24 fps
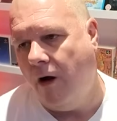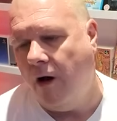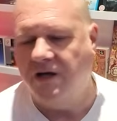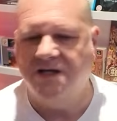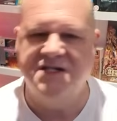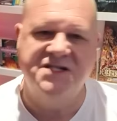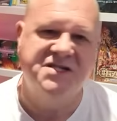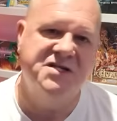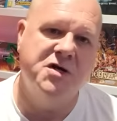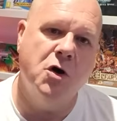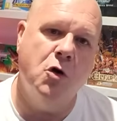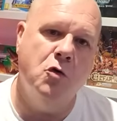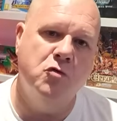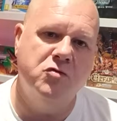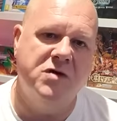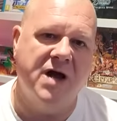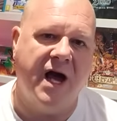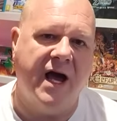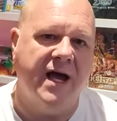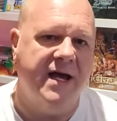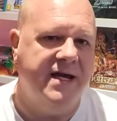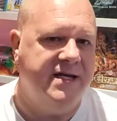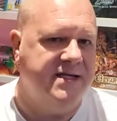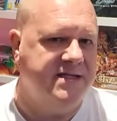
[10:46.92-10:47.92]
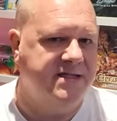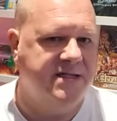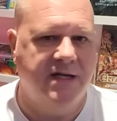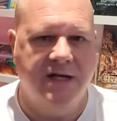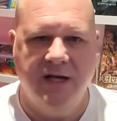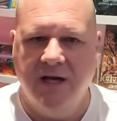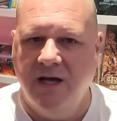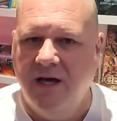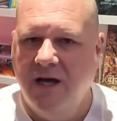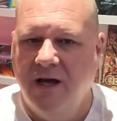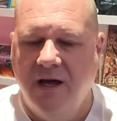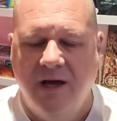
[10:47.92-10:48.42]
School days.
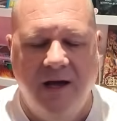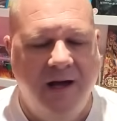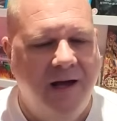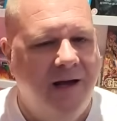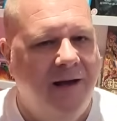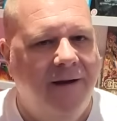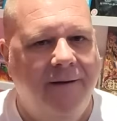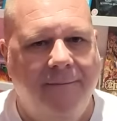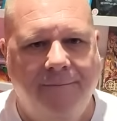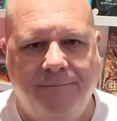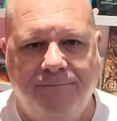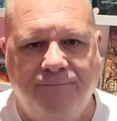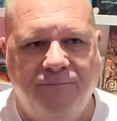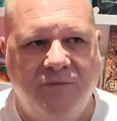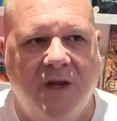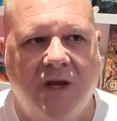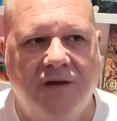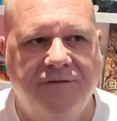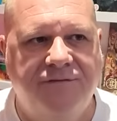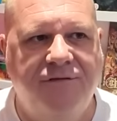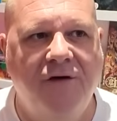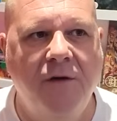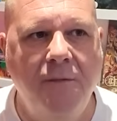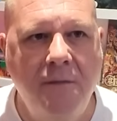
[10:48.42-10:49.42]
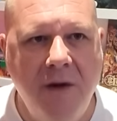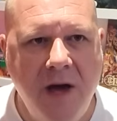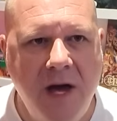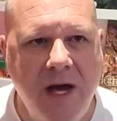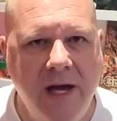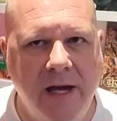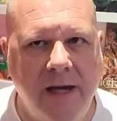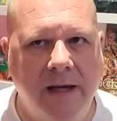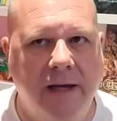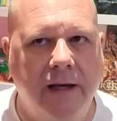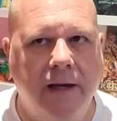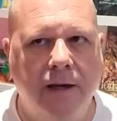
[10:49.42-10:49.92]
For
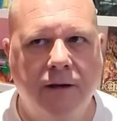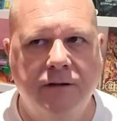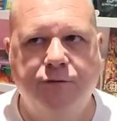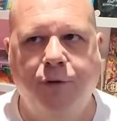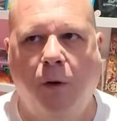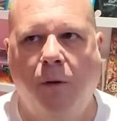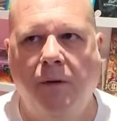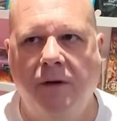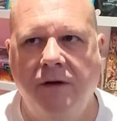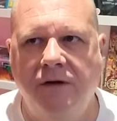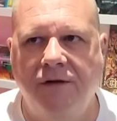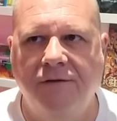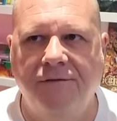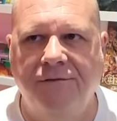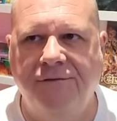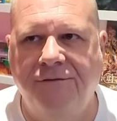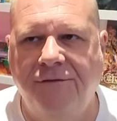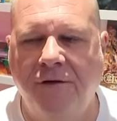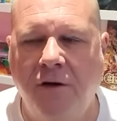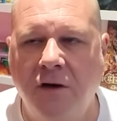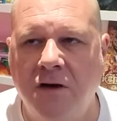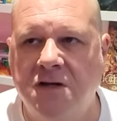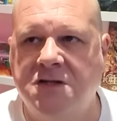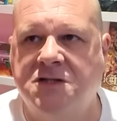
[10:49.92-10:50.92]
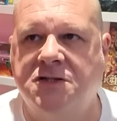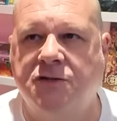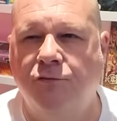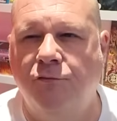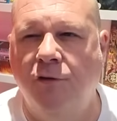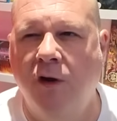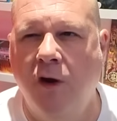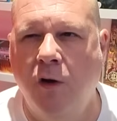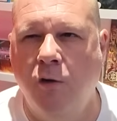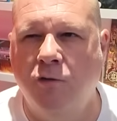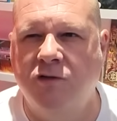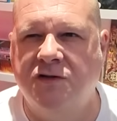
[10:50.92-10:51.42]
me, it's probably the first
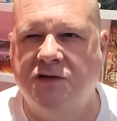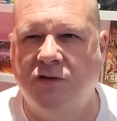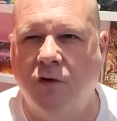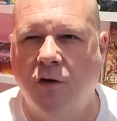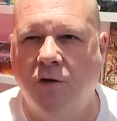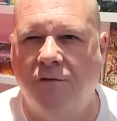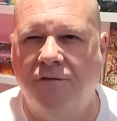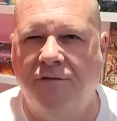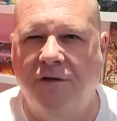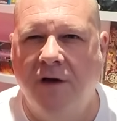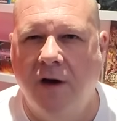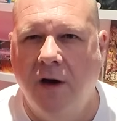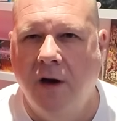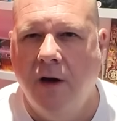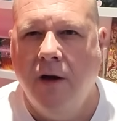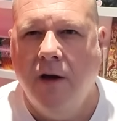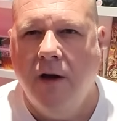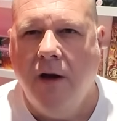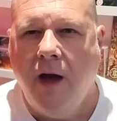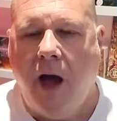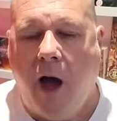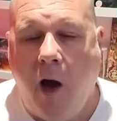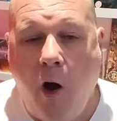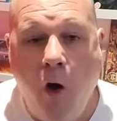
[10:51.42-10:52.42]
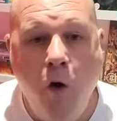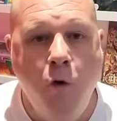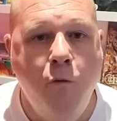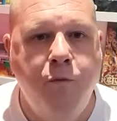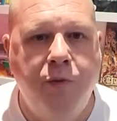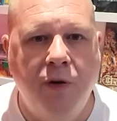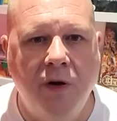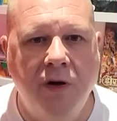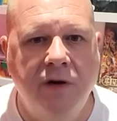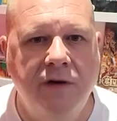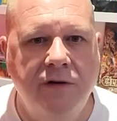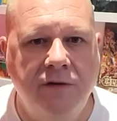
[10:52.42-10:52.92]
real sort of
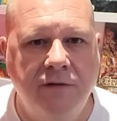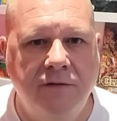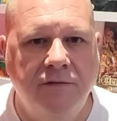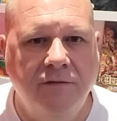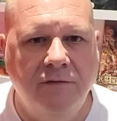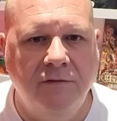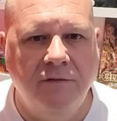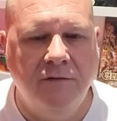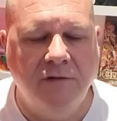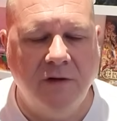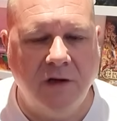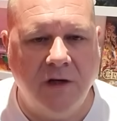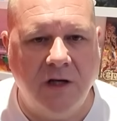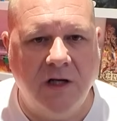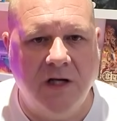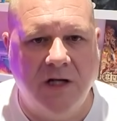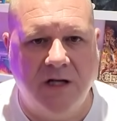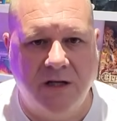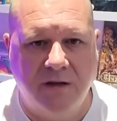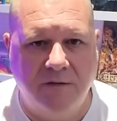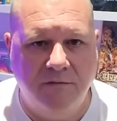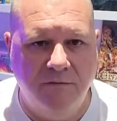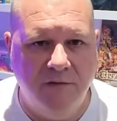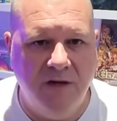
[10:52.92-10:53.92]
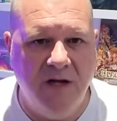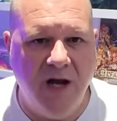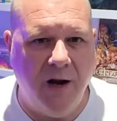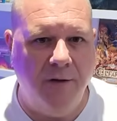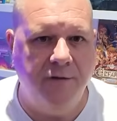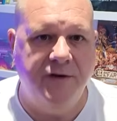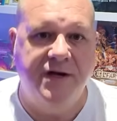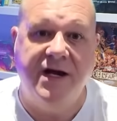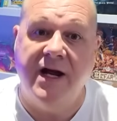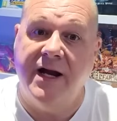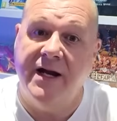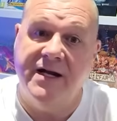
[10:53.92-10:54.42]
open... You know,
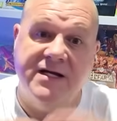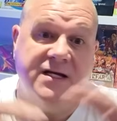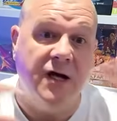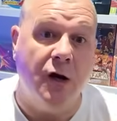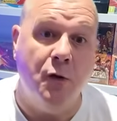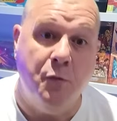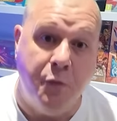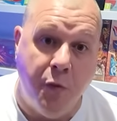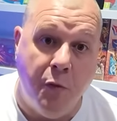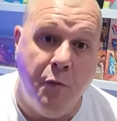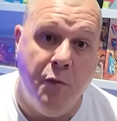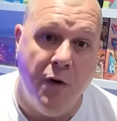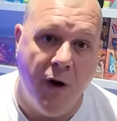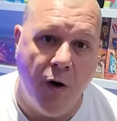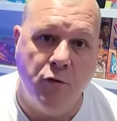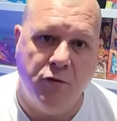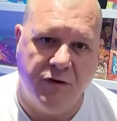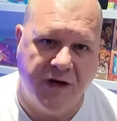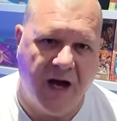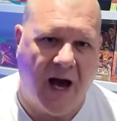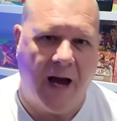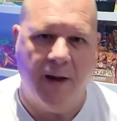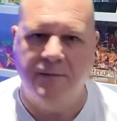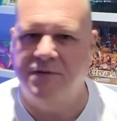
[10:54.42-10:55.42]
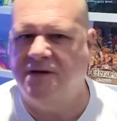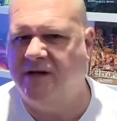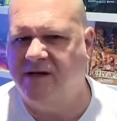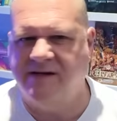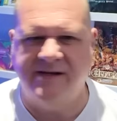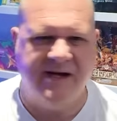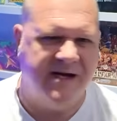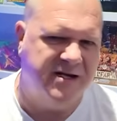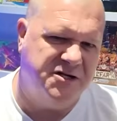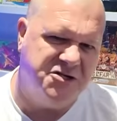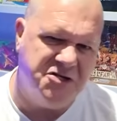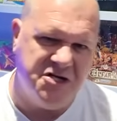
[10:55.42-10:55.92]
you get these open world games, like I
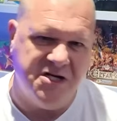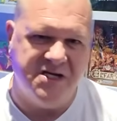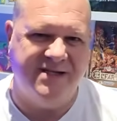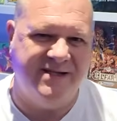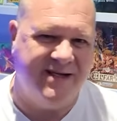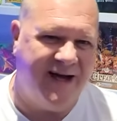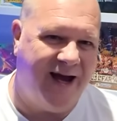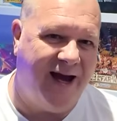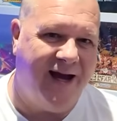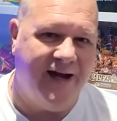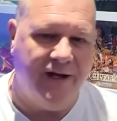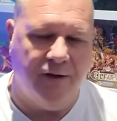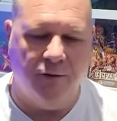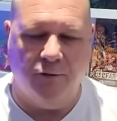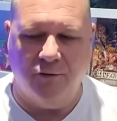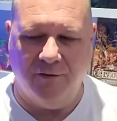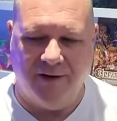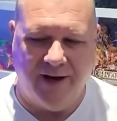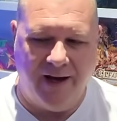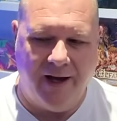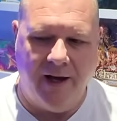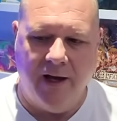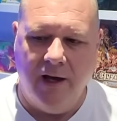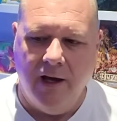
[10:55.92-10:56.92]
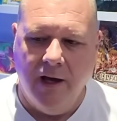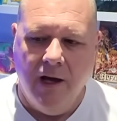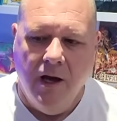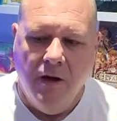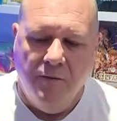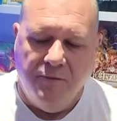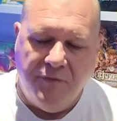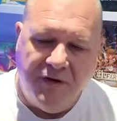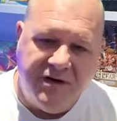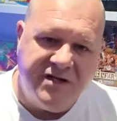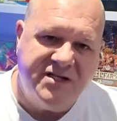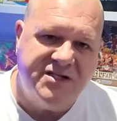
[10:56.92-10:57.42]
say GTA and all that,
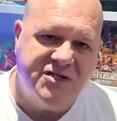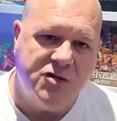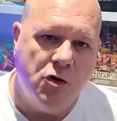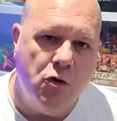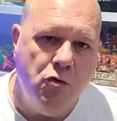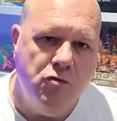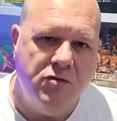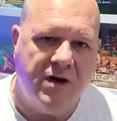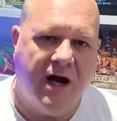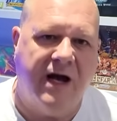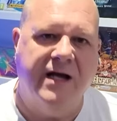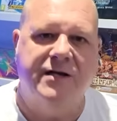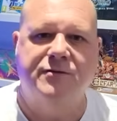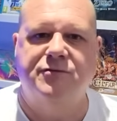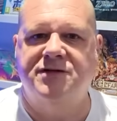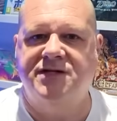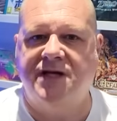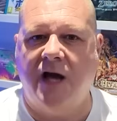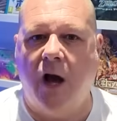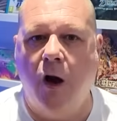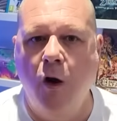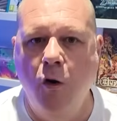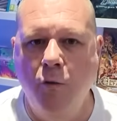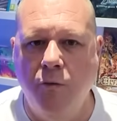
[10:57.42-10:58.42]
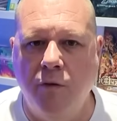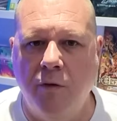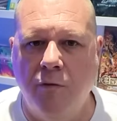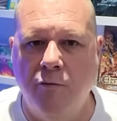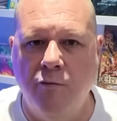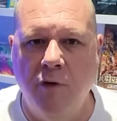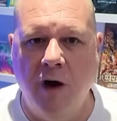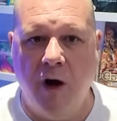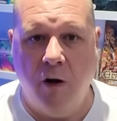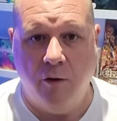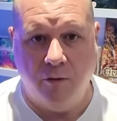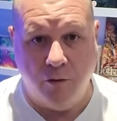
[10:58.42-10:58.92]
but School Days was open
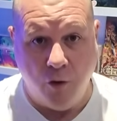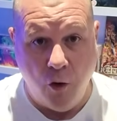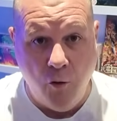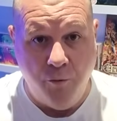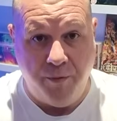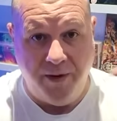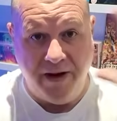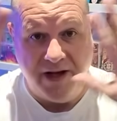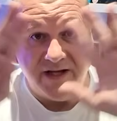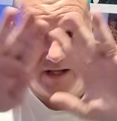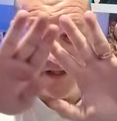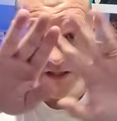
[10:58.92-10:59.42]
world, albeit